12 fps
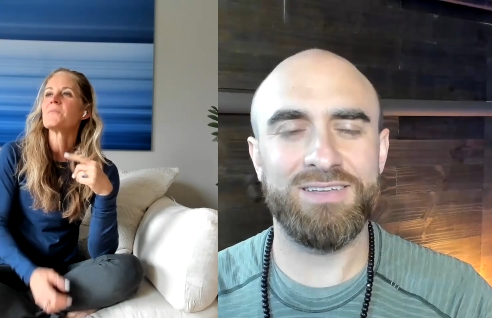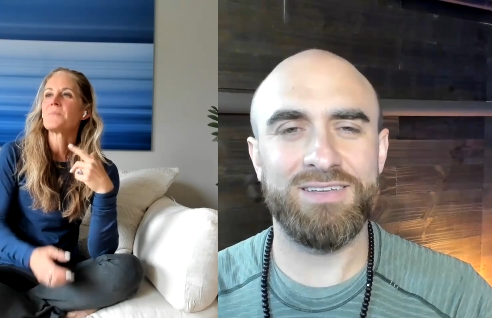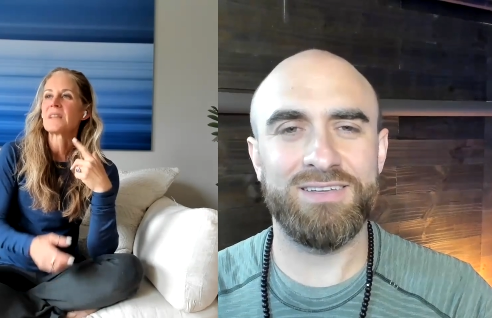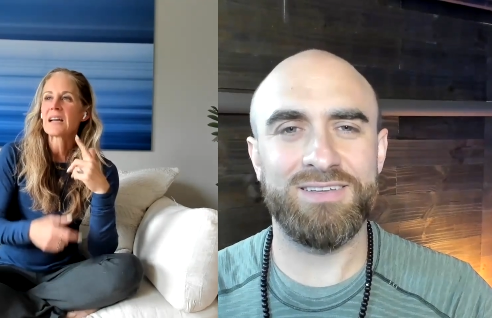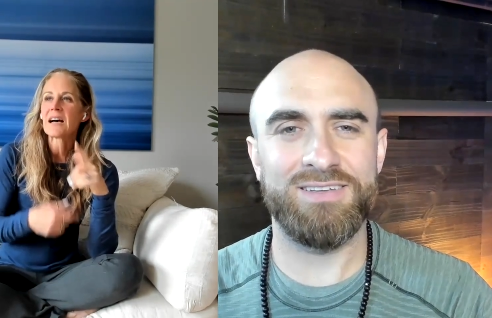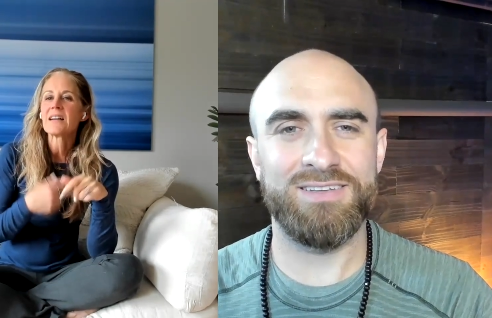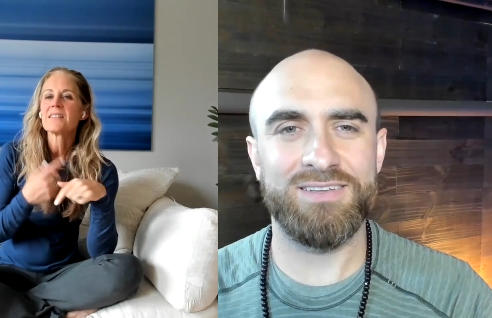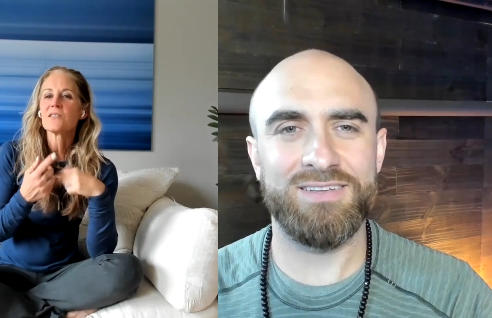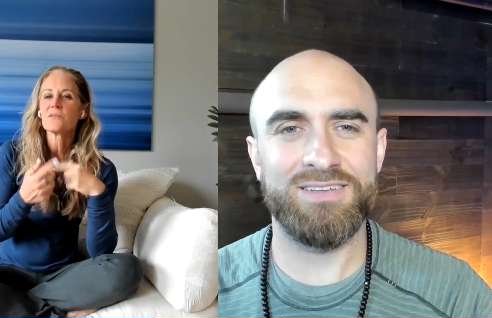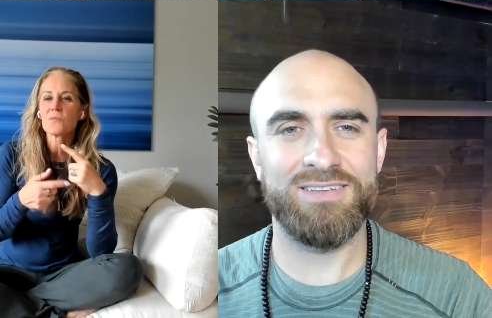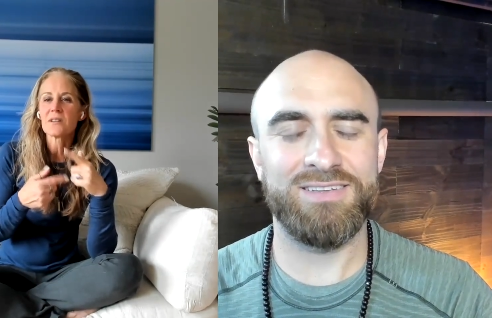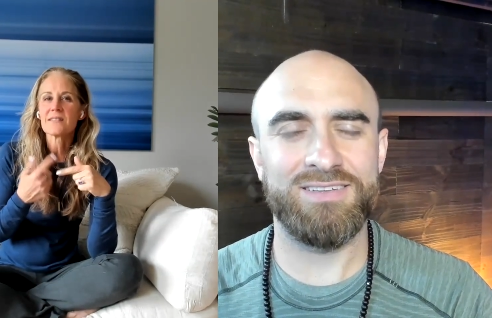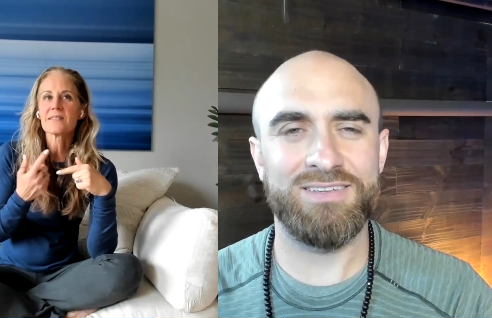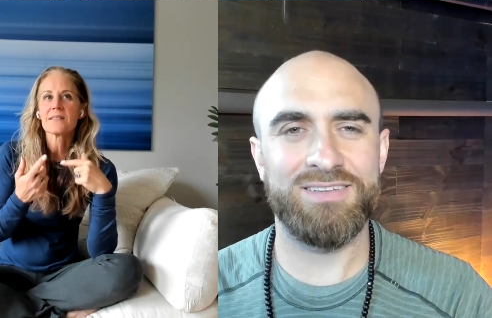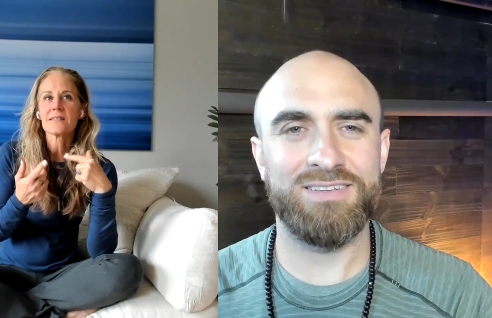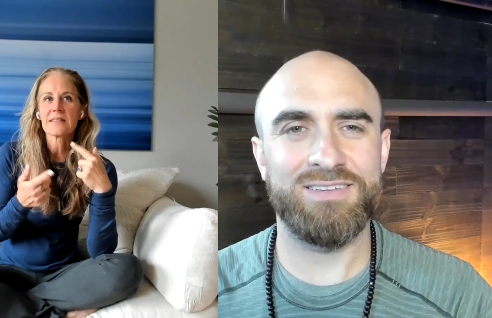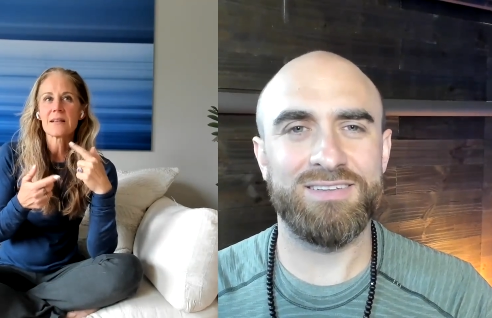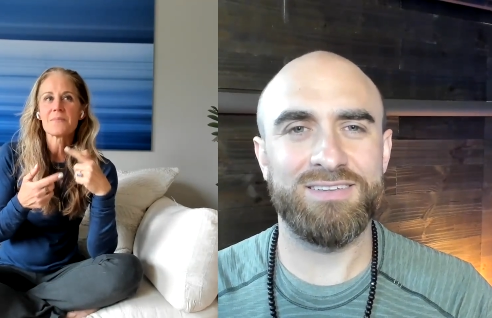Speaker 1: because it was
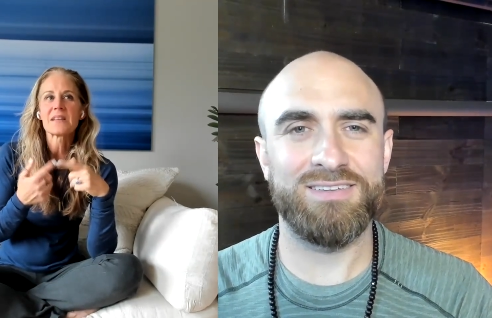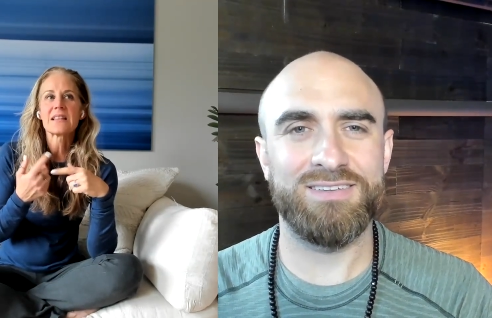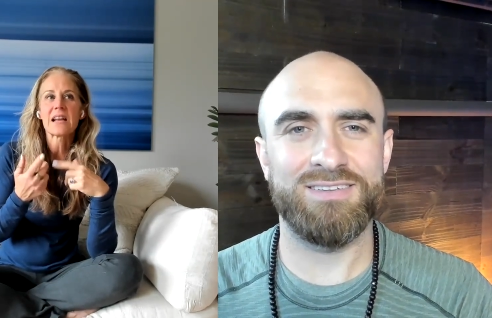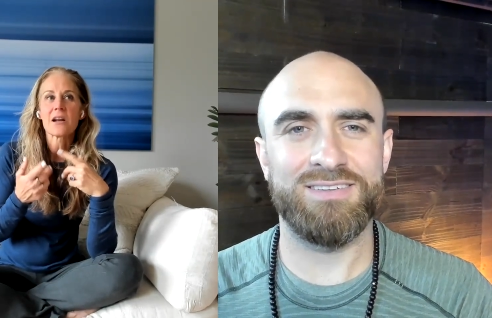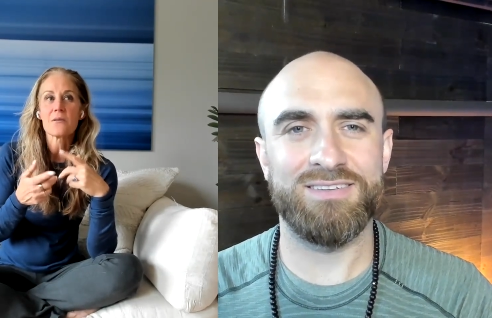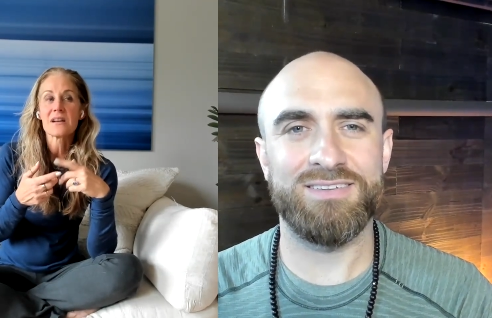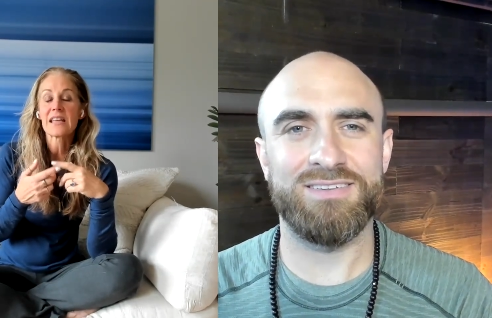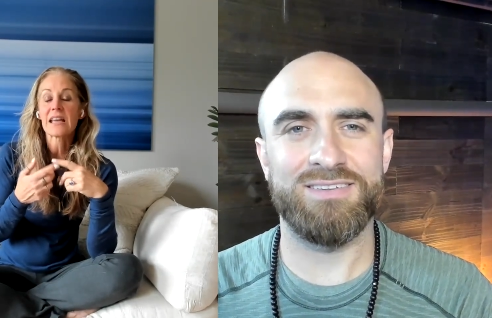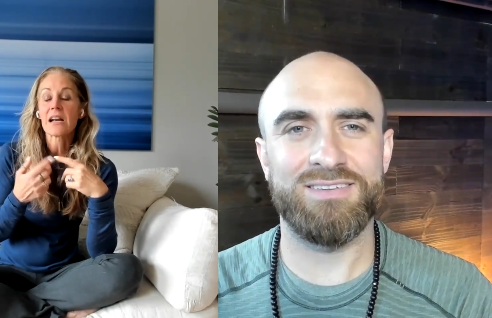something that I would